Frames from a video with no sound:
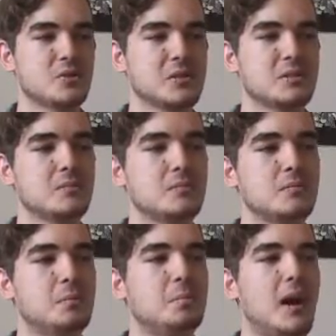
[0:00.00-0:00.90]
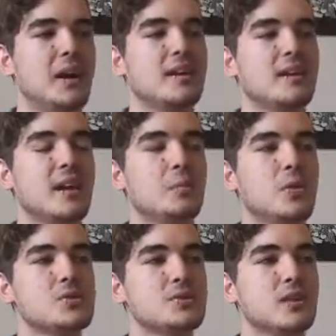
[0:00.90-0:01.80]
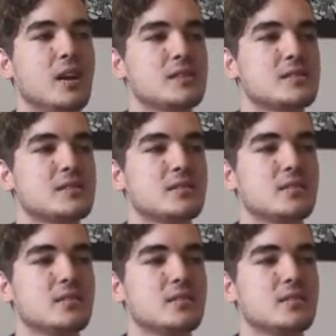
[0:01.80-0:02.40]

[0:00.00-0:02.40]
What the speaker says: with buying game merchandise.